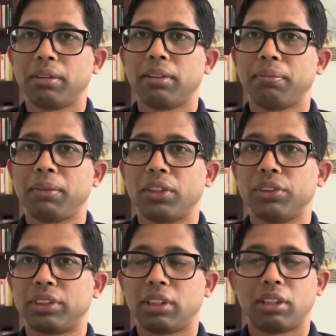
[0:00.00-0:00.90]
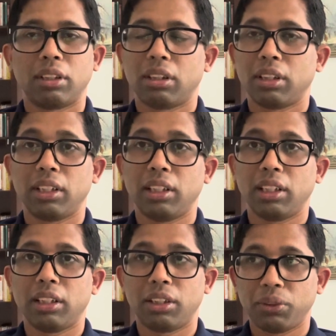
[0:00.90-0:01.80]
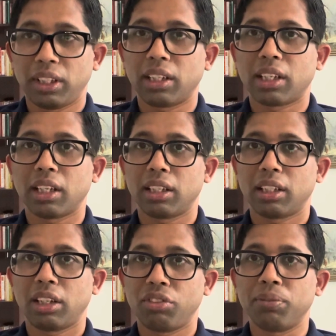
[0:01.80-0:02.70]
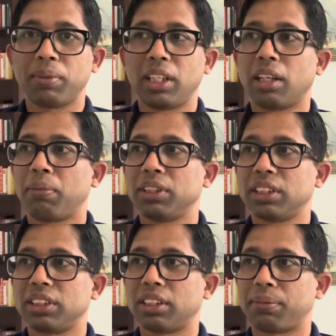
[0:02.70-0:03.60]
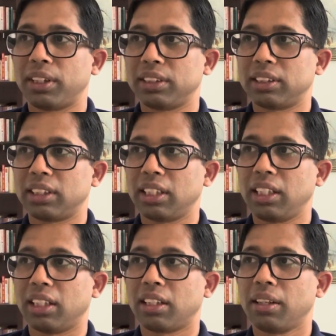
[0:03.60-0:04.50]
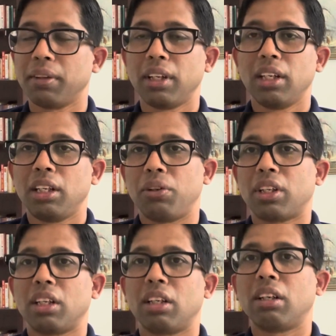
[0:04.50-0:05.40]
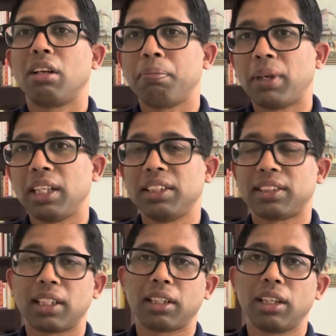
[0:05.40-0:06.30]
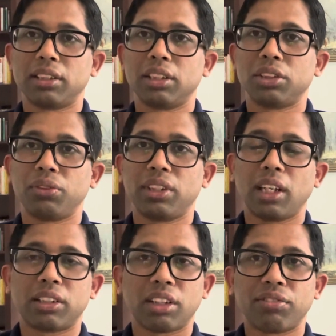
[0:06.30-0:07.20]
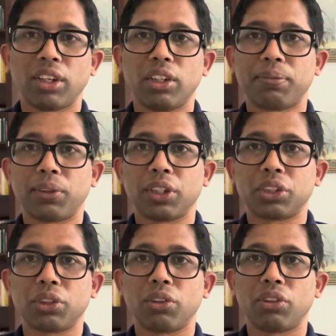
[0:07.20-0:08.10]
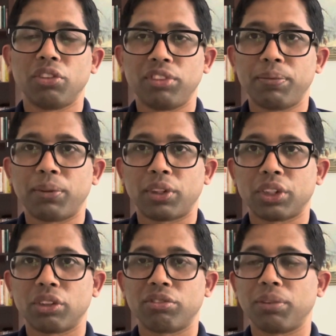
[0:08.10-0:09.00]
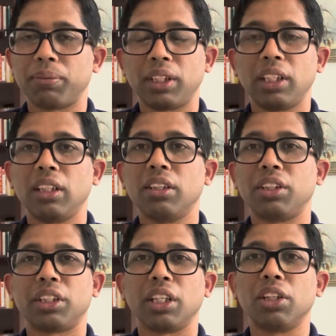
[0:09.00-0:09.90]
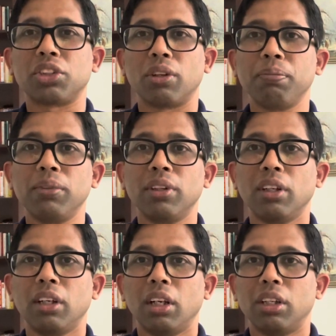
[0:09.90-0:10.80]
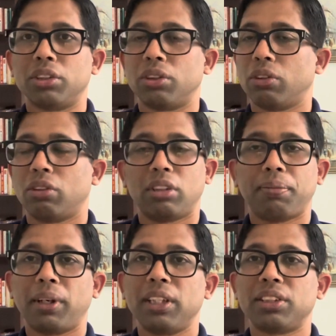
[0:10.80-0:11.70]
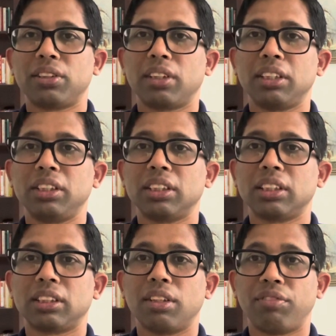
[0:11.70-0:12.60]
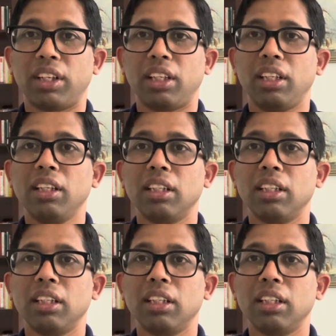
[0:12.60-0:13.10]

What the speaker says: because the weather can give you many unpleasant surprises here. You can buy sunglasses with ultraviolet protection or UV protection from any retail shop. So the price ranges vary,